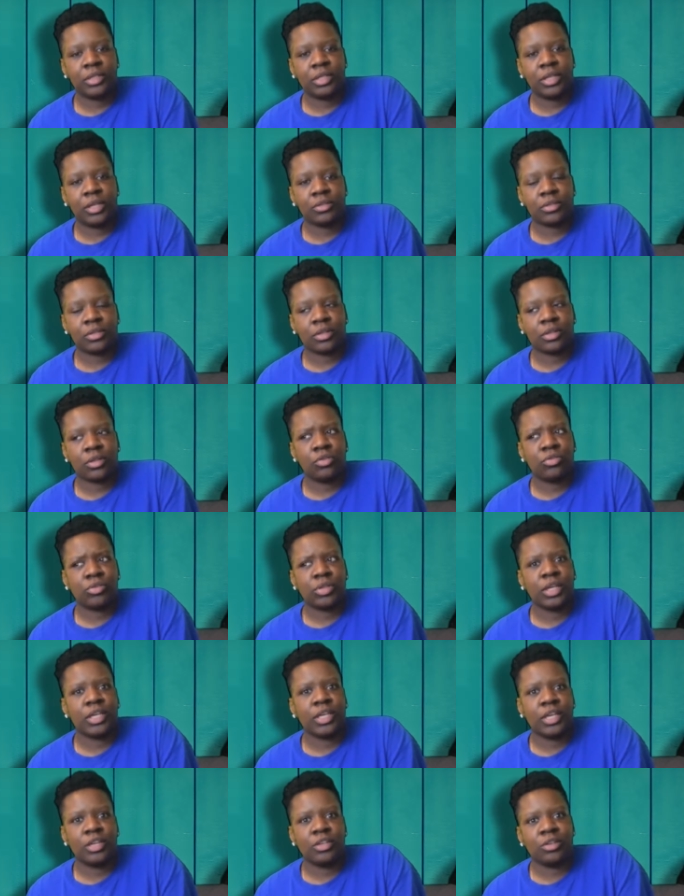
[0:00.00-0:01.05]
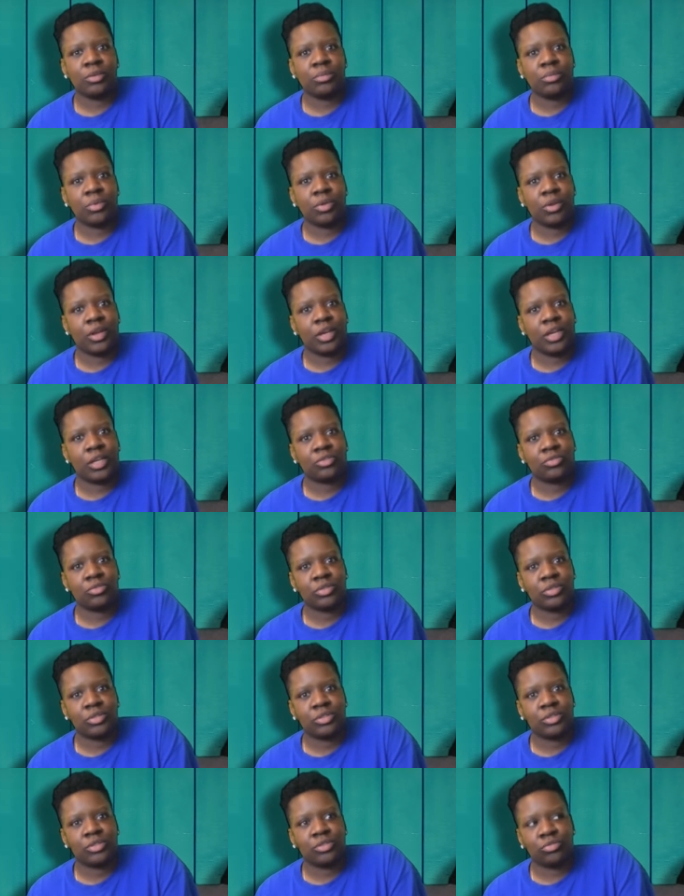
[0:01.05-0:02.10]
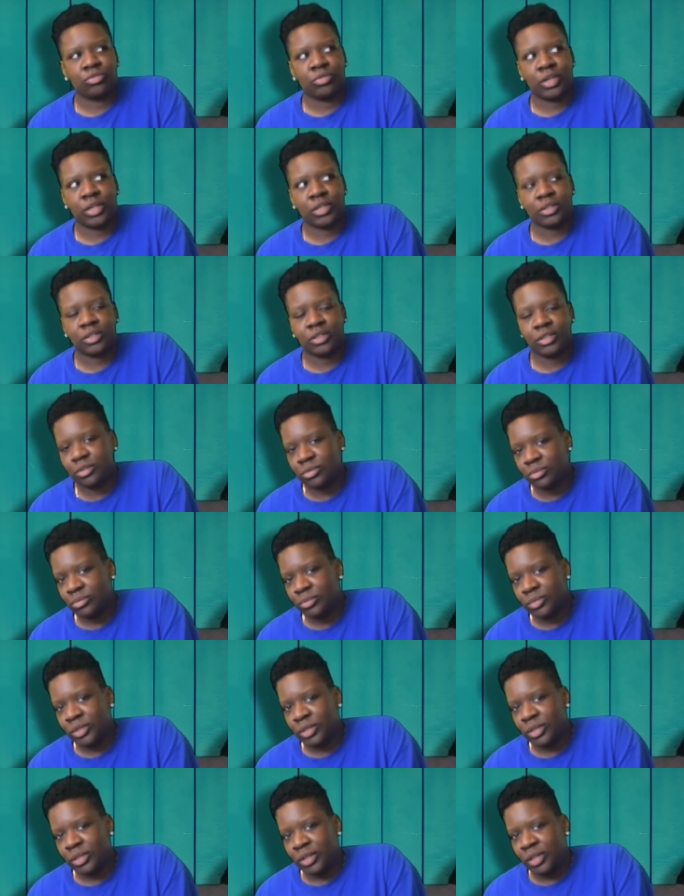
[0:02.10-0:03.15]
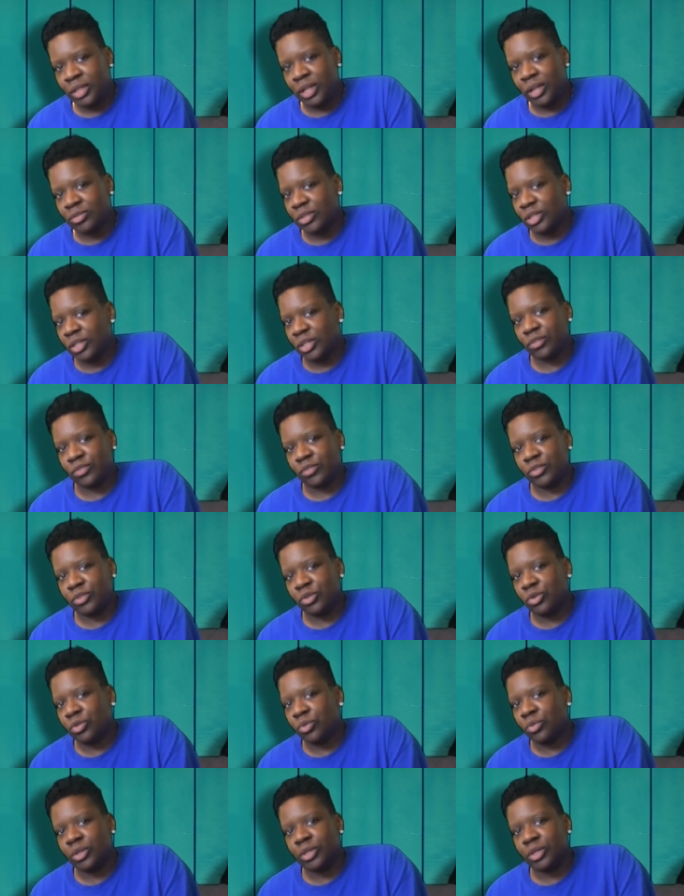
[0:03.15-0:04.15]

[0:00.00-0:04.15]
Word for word: And I was like, okay, can you give me your address so I can come? I was like, if you don't